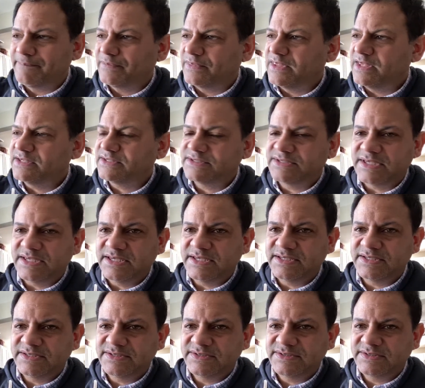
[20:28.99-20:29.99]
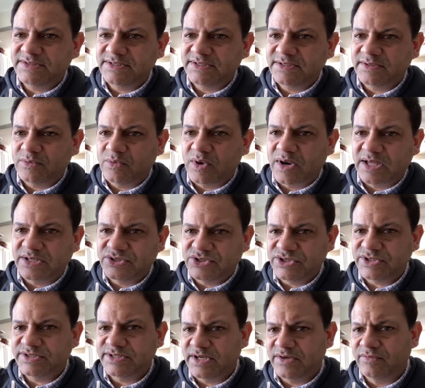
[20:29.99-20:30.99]
This is what I
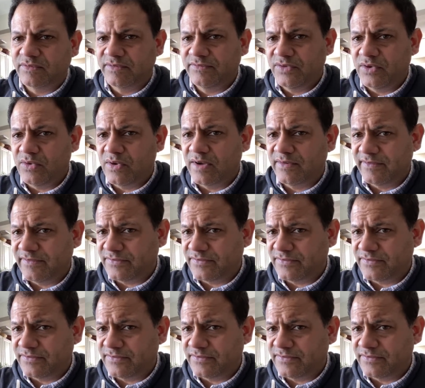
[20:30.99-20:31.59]
just did a review of.